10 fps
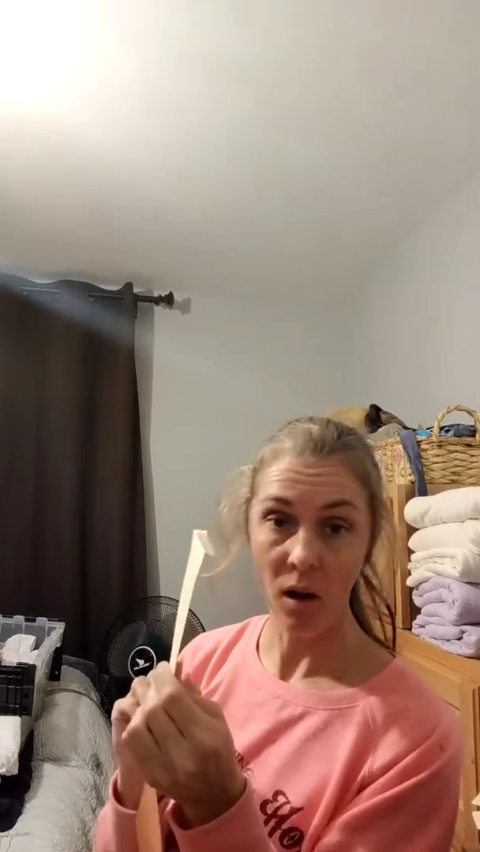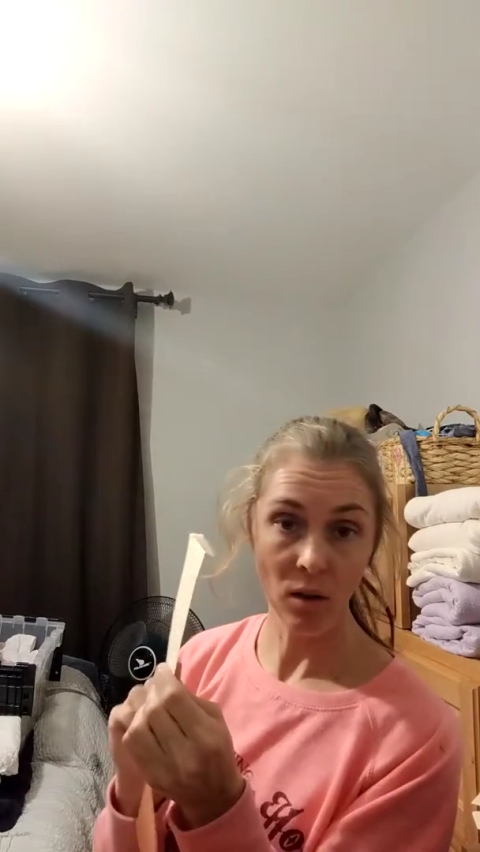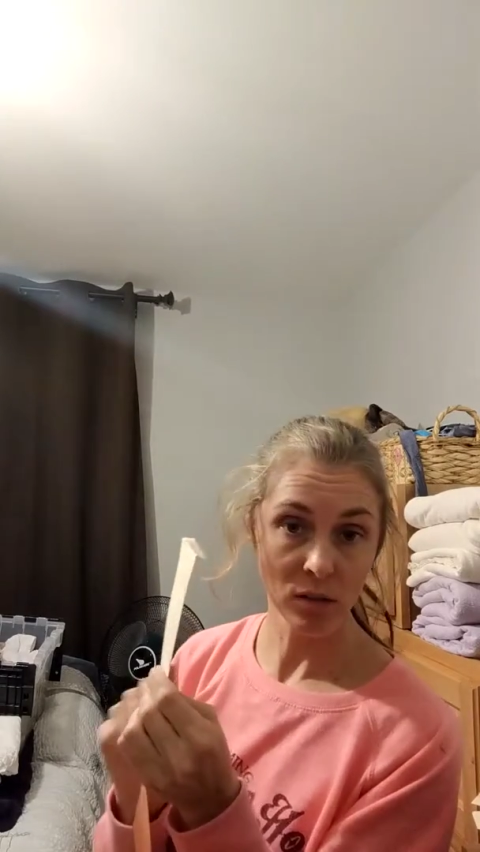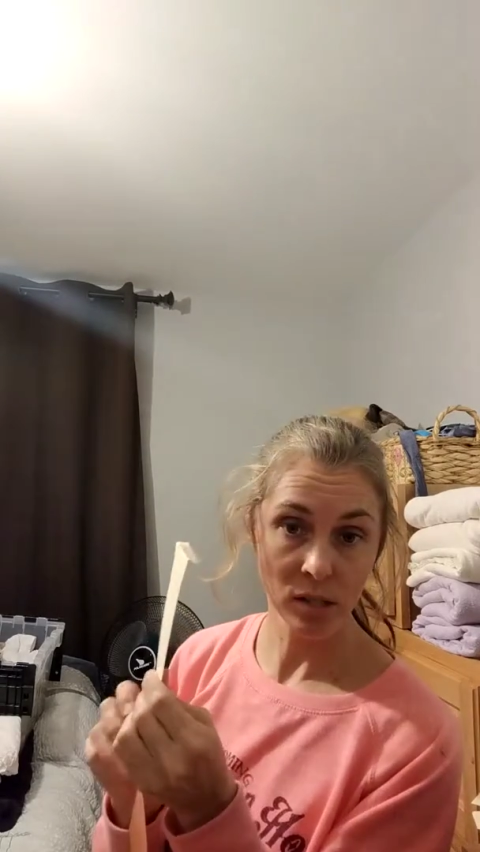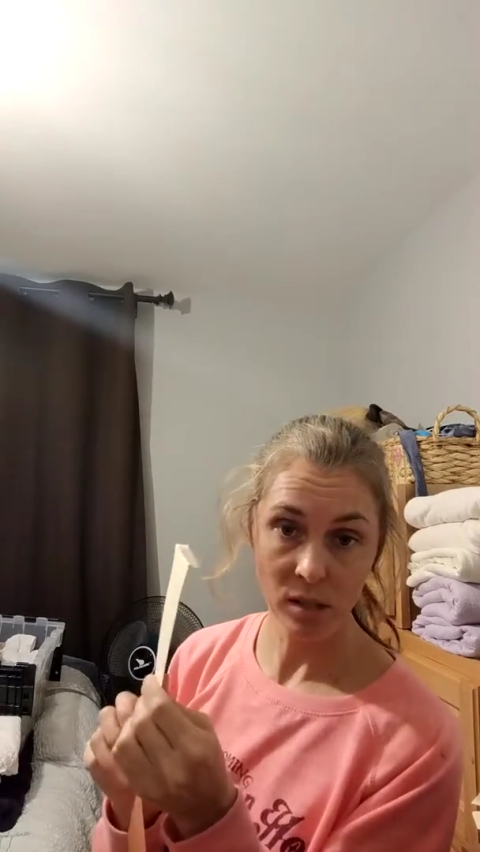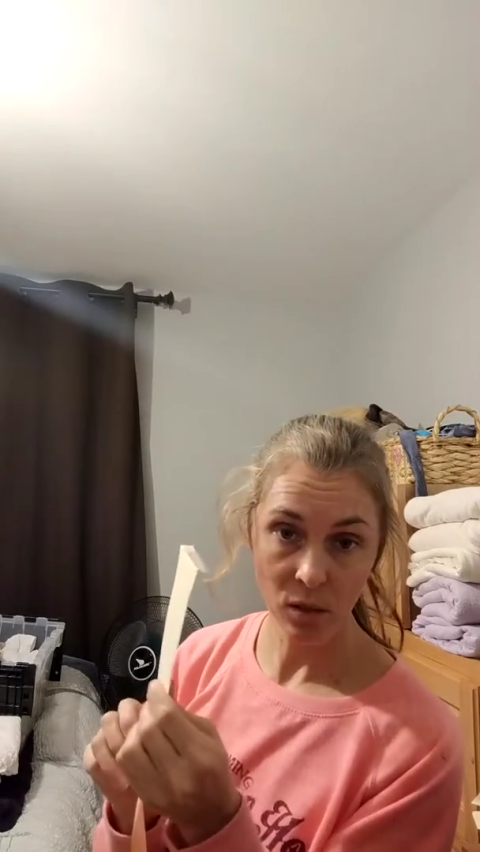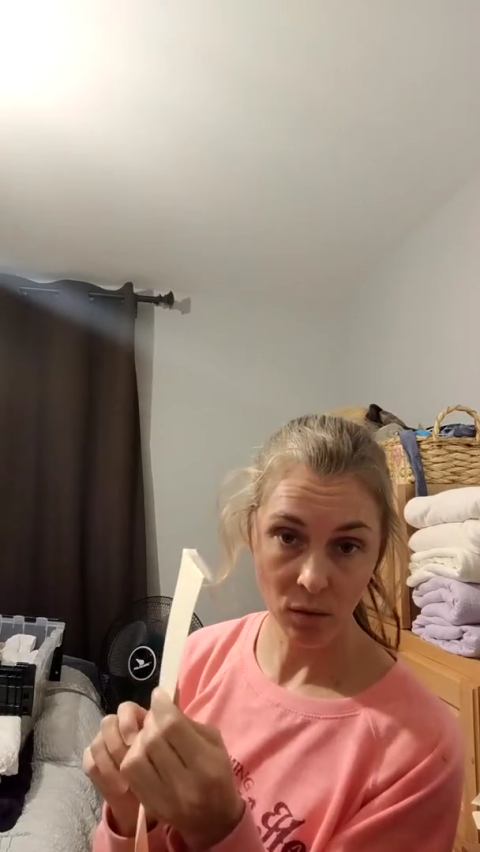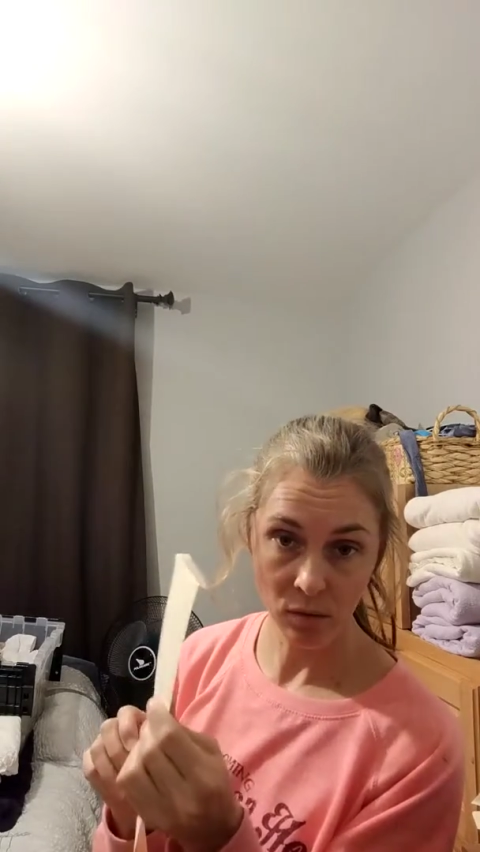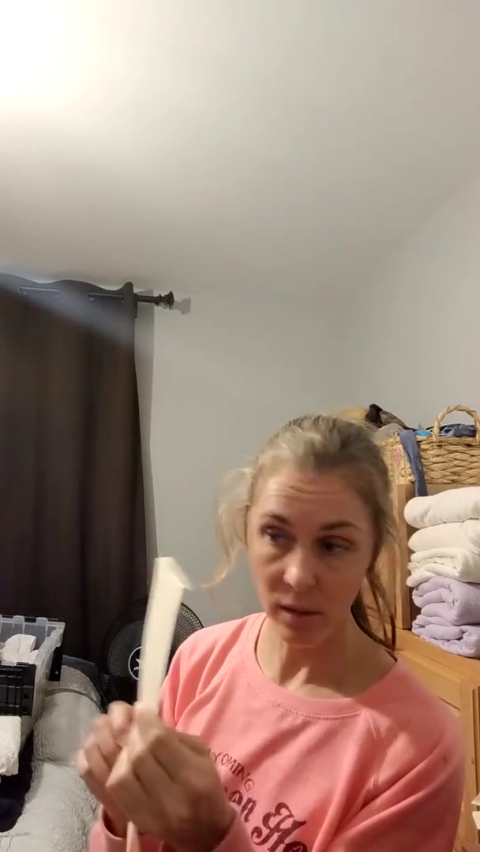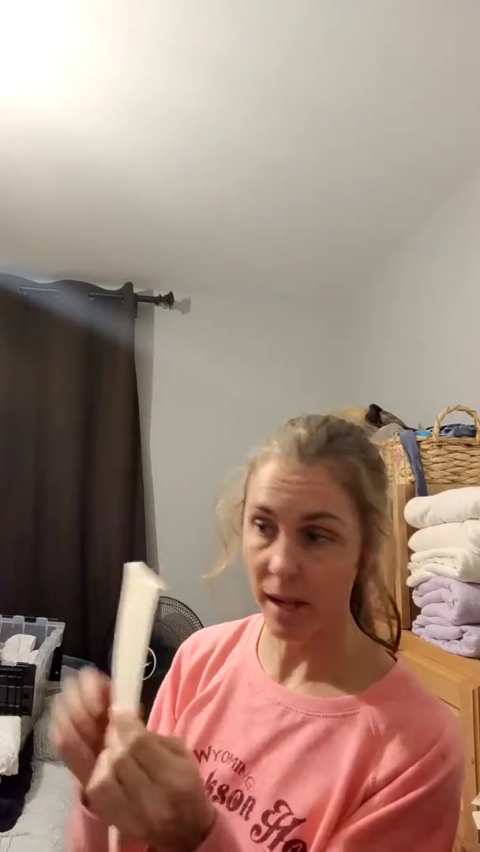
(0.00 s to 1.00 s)
All just
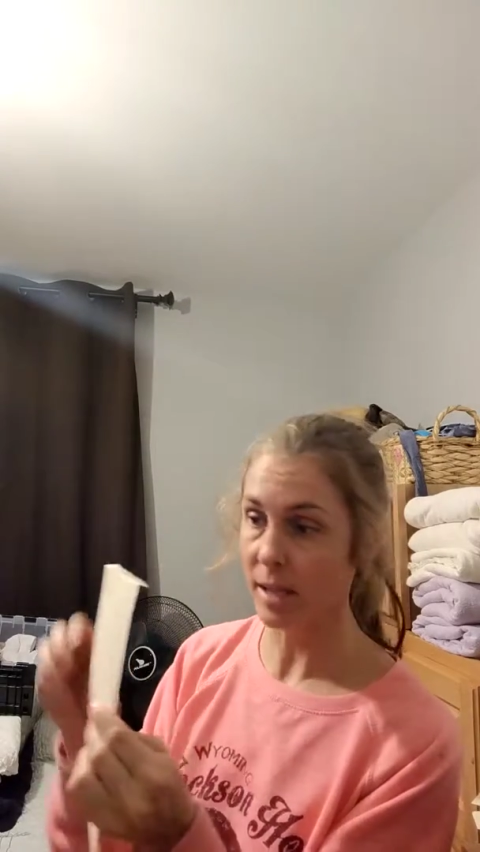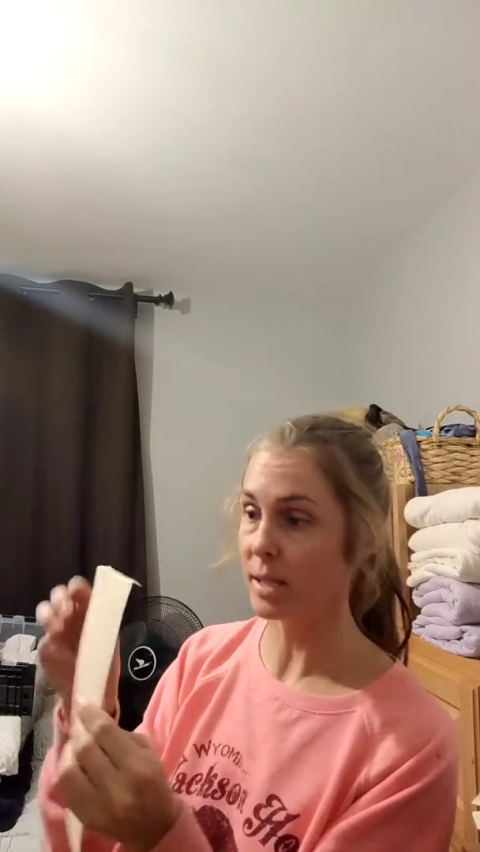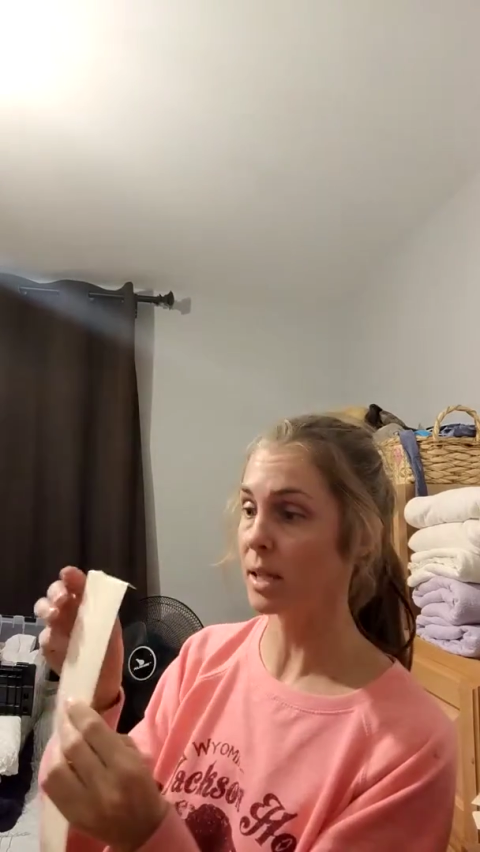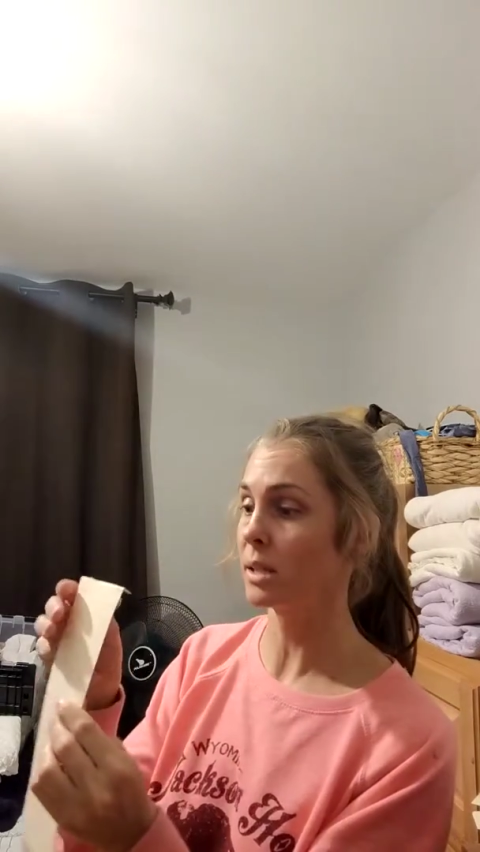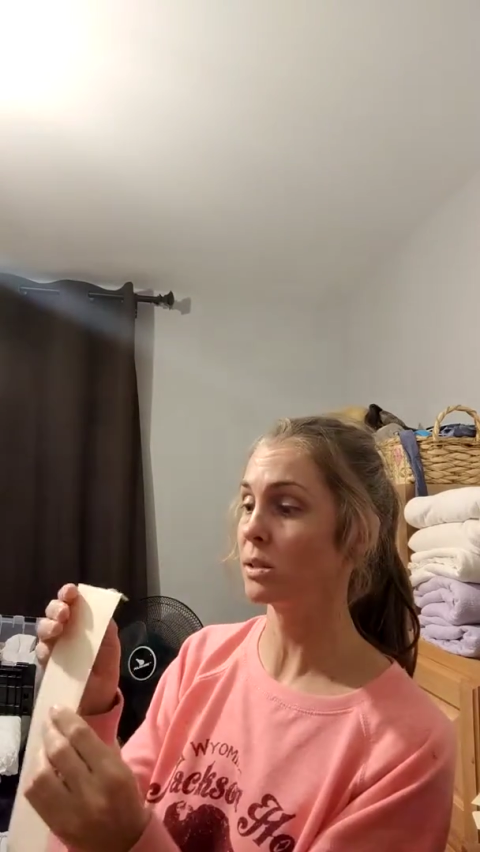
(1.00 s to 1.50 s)
total guessing,